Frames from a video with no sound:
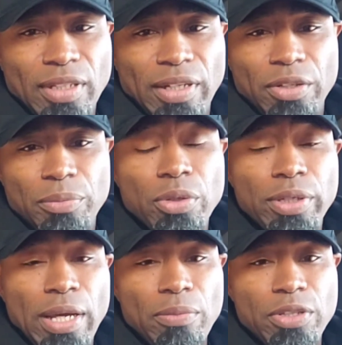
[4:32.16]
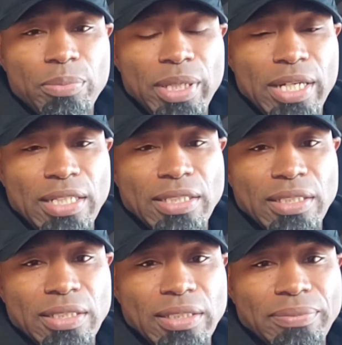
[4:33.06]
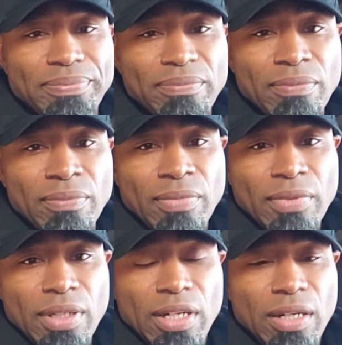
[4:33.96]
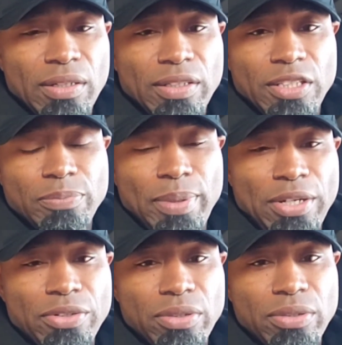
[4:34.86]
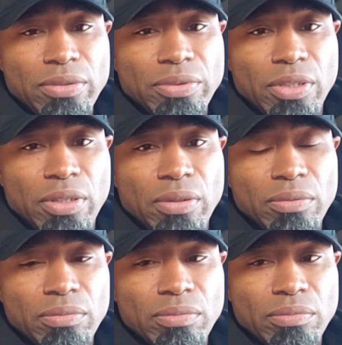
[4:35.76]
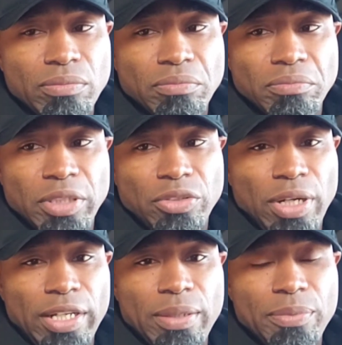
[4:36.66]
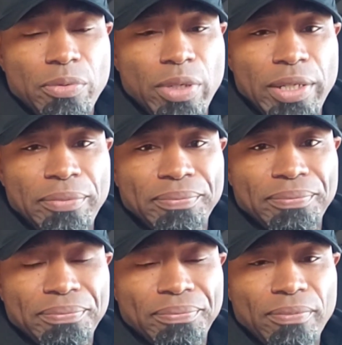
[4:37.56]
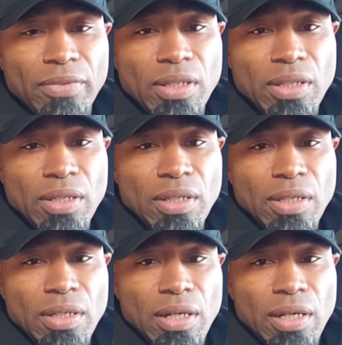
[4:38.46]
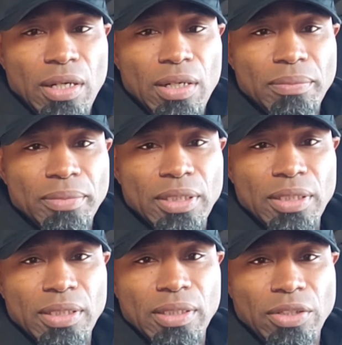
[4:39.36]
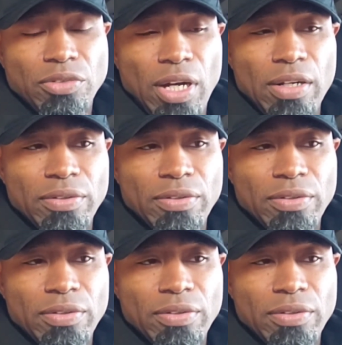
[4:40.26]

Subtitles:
communicate with me constantly. The dispatchers, you know, they try to keep you running. They try